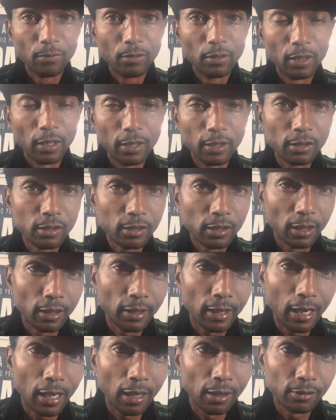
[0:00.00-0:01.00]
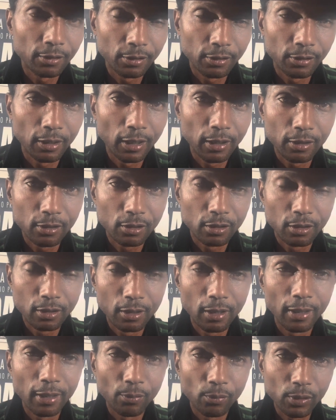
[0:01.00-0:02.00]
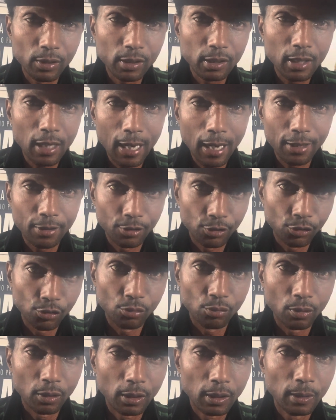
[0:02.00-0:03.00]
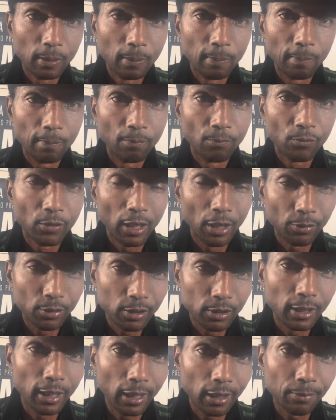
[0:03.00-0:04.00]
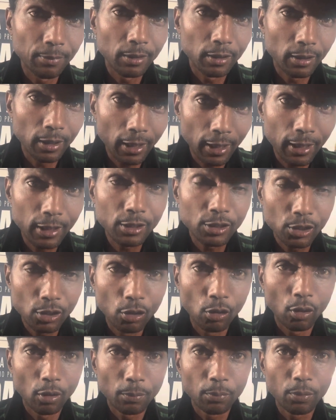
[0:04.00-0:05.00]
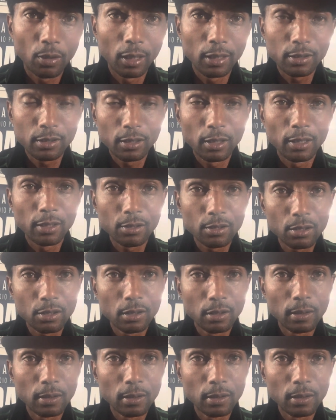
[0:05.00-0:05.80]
And he said, nah, today is the day we signing you. That was Damon Dash's thought process.